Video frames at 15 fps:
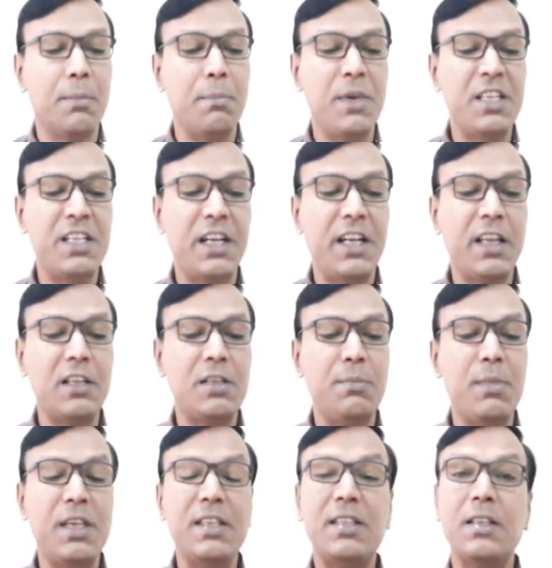BJTs
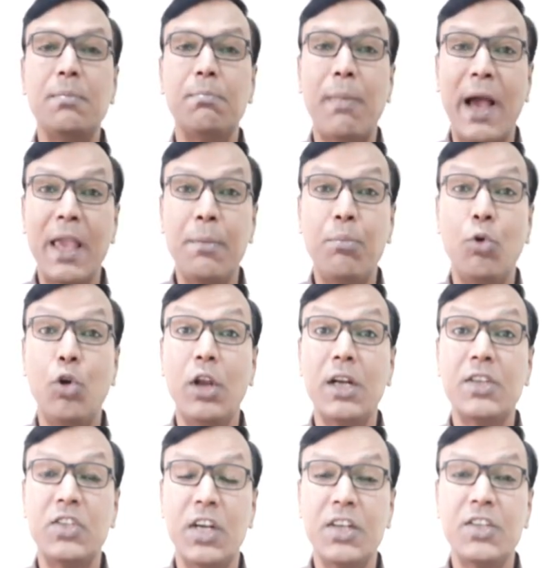means
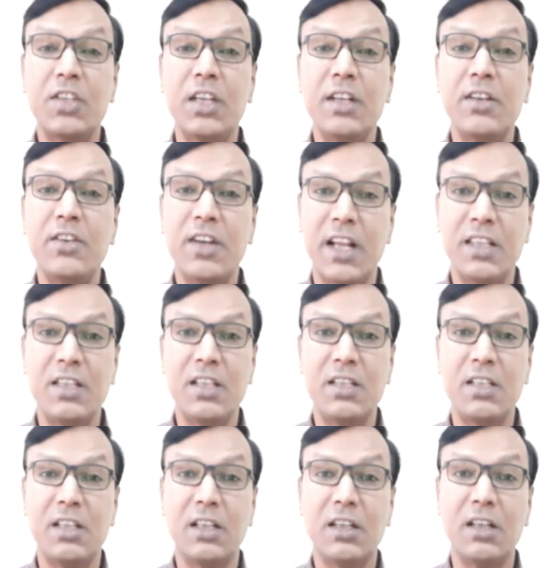bipolar junction
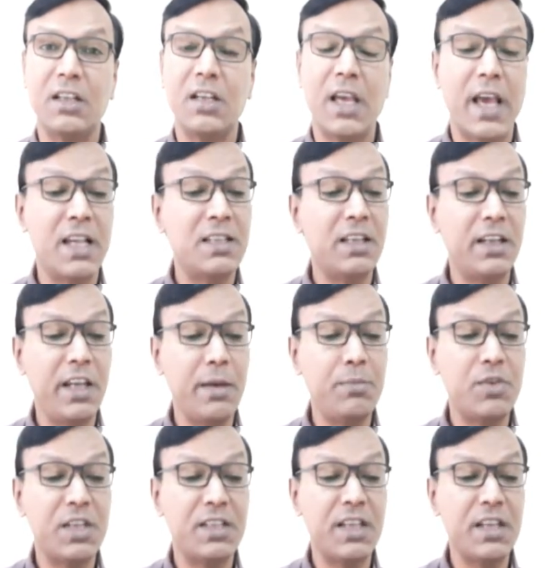transistor. As the
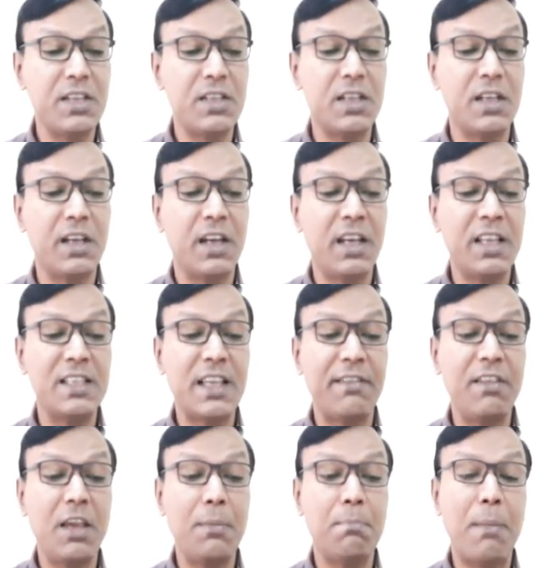name suggests, it is
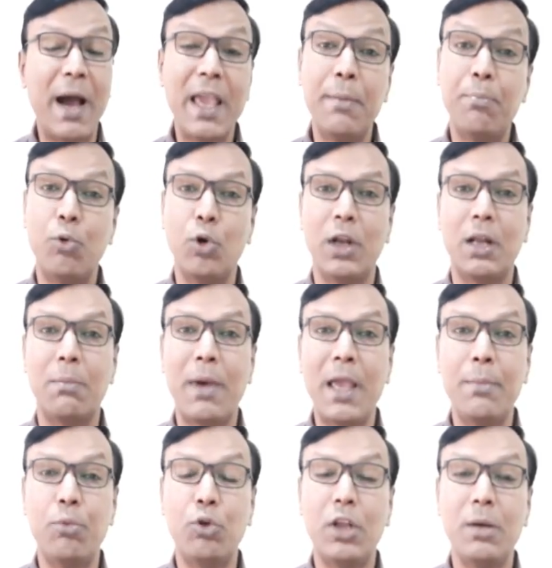having bipolar.
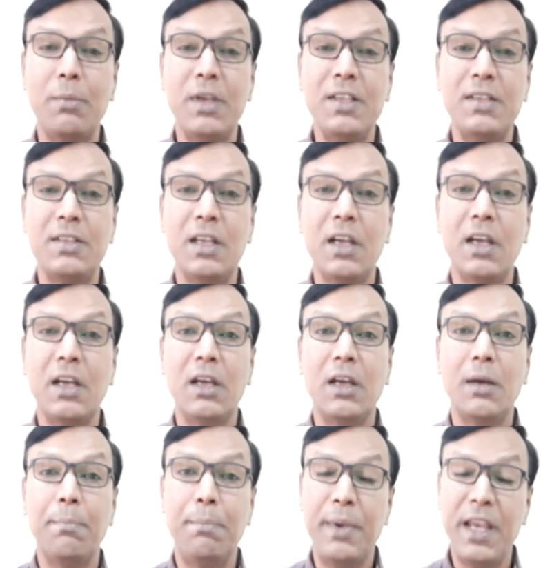Bipolar means
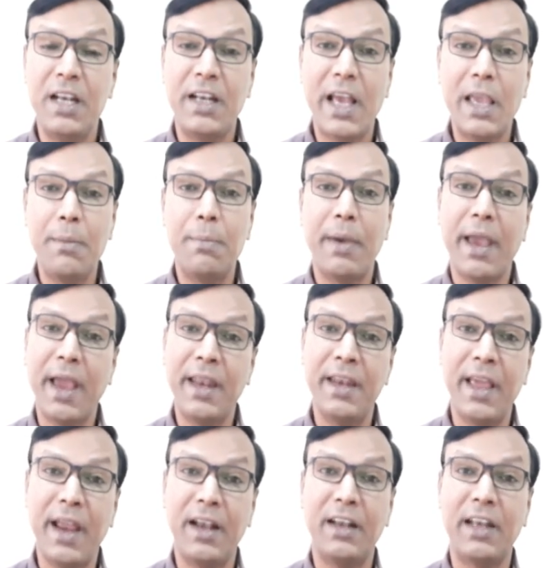P type
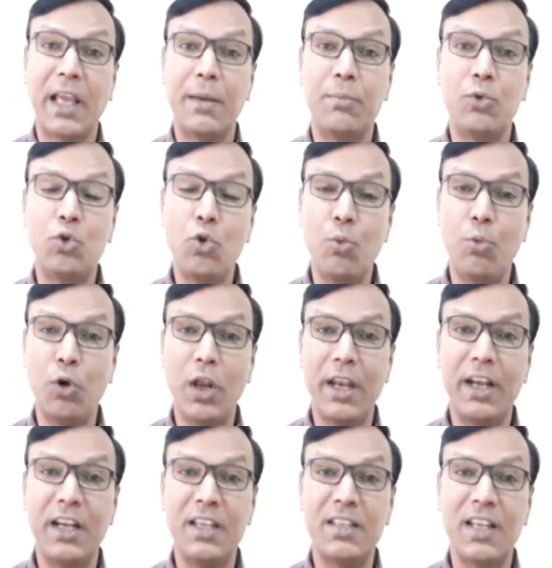and N type. Two
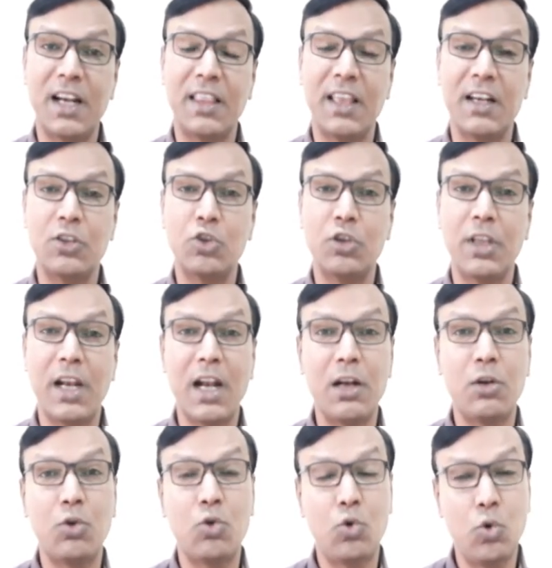polarities are there. So there
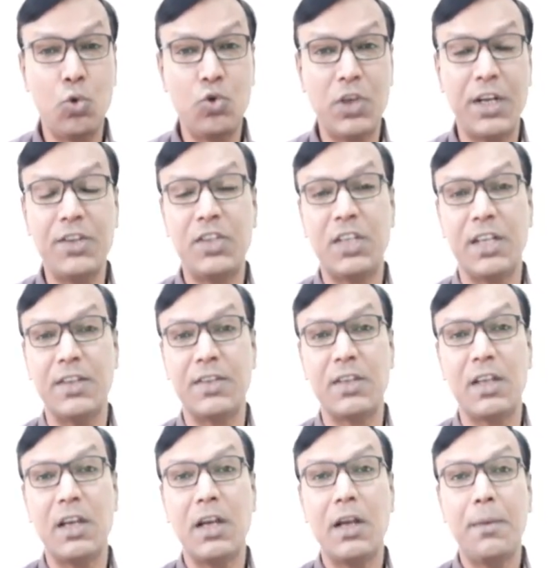are two junctions